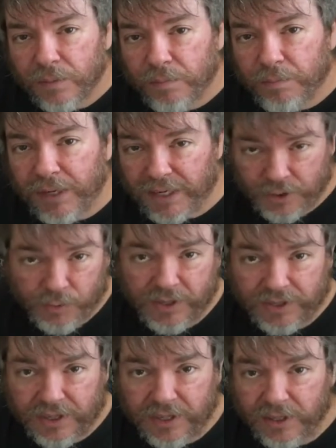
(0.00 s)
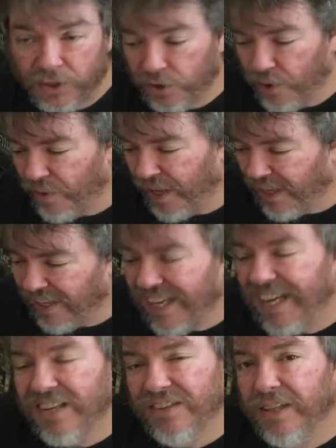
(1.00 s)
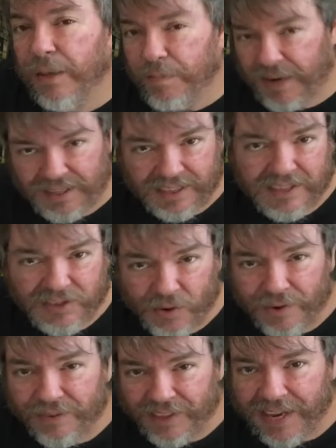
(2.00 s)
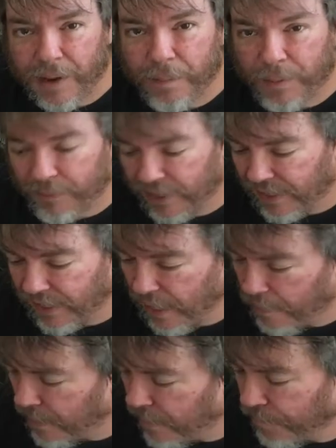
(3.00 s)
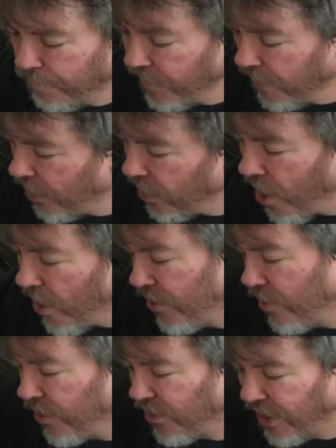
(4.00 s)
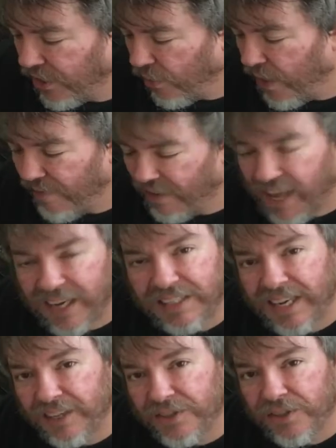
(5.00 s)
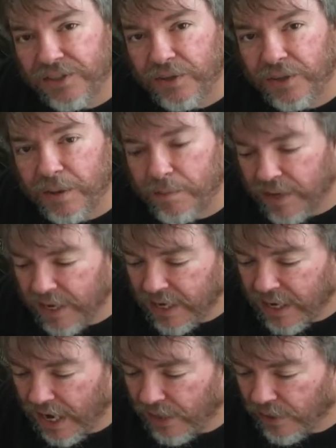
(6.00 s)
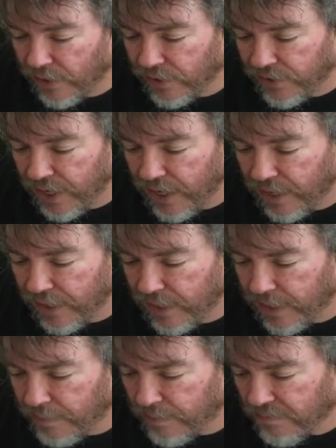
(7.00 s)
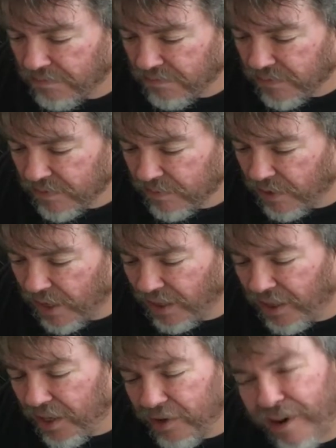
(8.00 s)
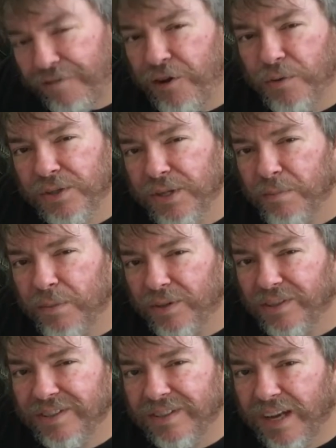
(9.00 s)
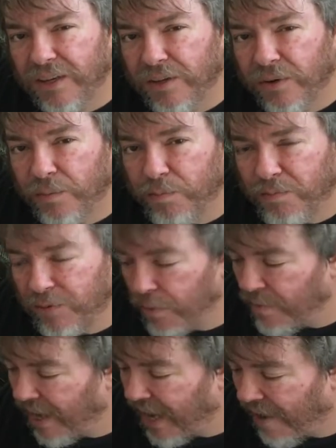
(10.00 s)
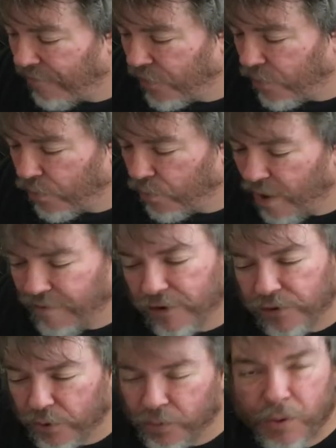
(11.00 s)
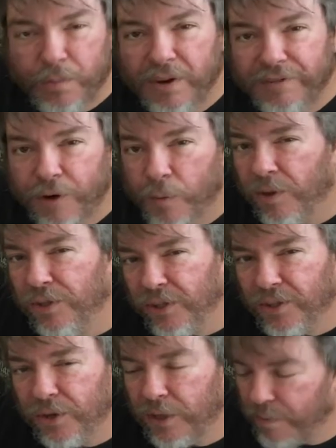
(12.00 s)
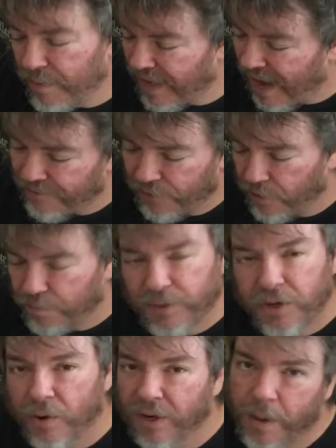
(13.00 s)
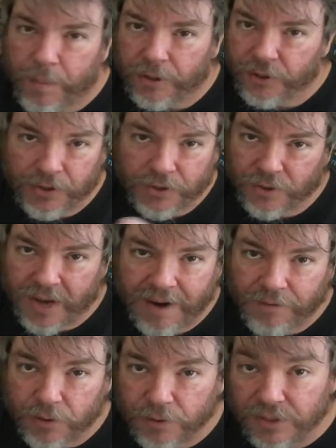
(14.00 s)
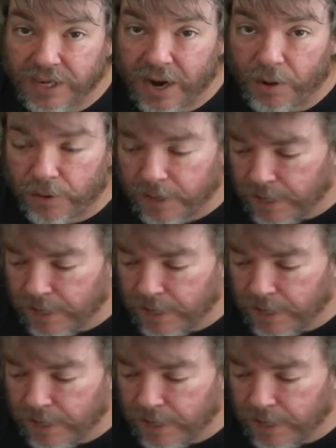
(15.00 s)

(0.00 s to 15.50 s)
be interested in the show, they could easily pick this sort of thing up and play the game. And the cards, as you see, don't have a lot of text to them, and there's a few symbols that you might have to reference the rulebook for once you learn them. But after a couple of turns, you'll have those down.